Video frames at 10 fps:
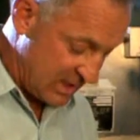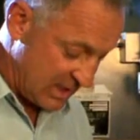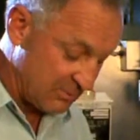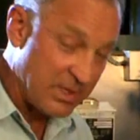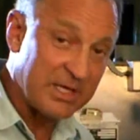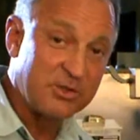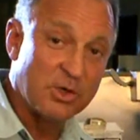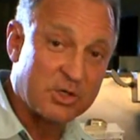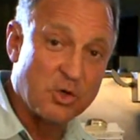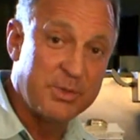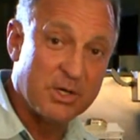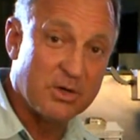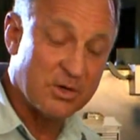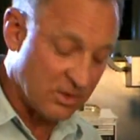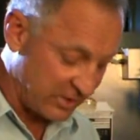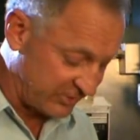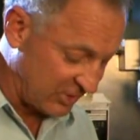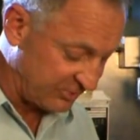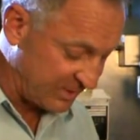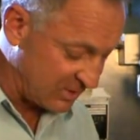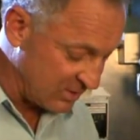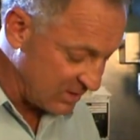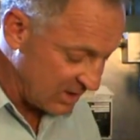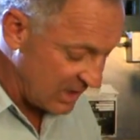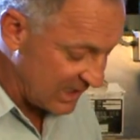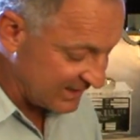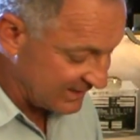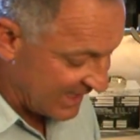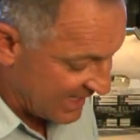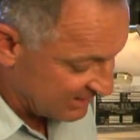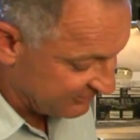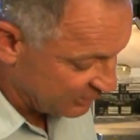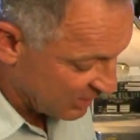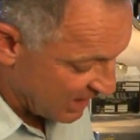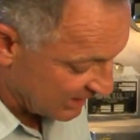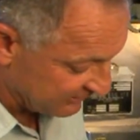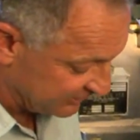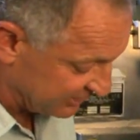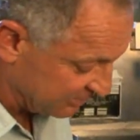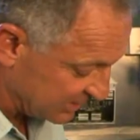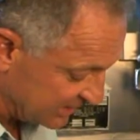And when I do a Court-Bouillon or a sauce piquant, I like to add a few olives with a